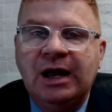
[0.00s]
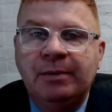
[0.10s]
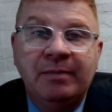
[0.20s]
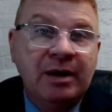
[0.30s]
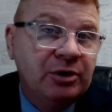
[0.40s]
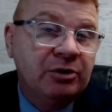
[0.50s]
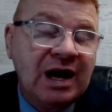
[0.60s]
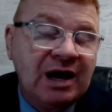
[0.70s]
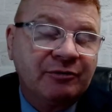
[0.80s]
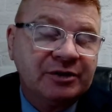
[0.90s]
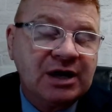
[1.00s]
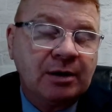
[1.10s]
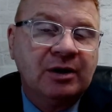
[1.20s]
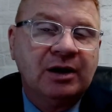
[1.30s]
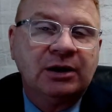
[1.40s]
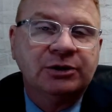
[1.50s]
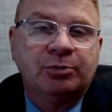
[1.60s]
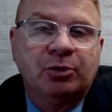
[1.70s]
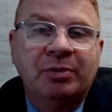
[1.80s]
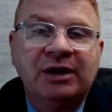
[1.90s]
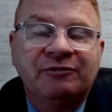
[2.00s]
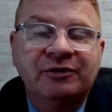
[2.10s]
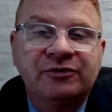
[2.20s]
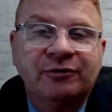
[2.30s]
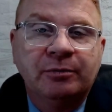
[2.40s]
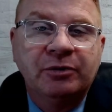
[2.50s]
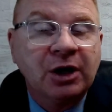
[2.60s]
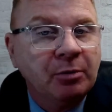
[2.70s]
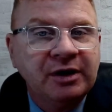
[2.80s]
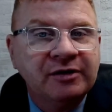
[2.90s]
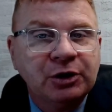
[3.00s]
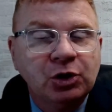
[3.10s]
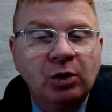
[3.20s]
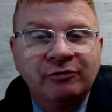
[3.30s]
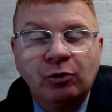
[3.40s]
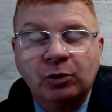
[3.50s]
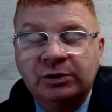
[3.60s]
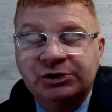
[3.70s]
and maybe you have retirement eligible benefits from the company that you work for,